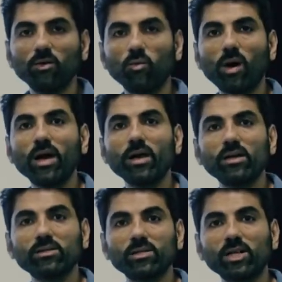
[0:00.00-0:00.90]
why
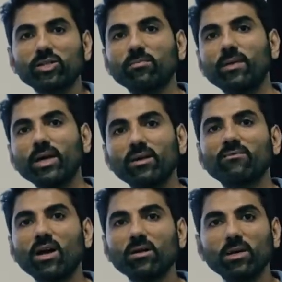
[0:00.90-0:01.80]
such a big
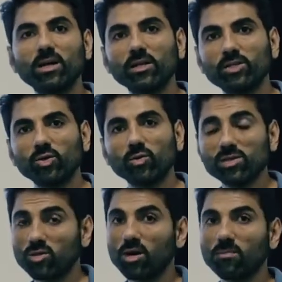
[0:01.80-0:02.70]
environmental issue is
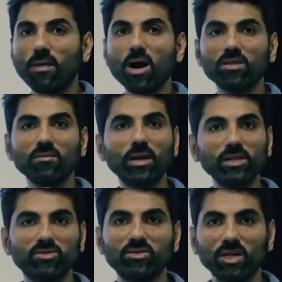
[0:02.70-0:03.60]
not part of the
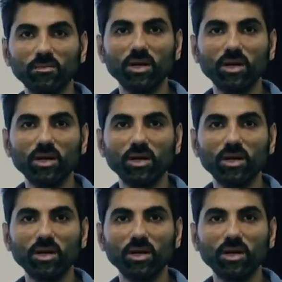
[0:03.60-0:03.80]
mainstream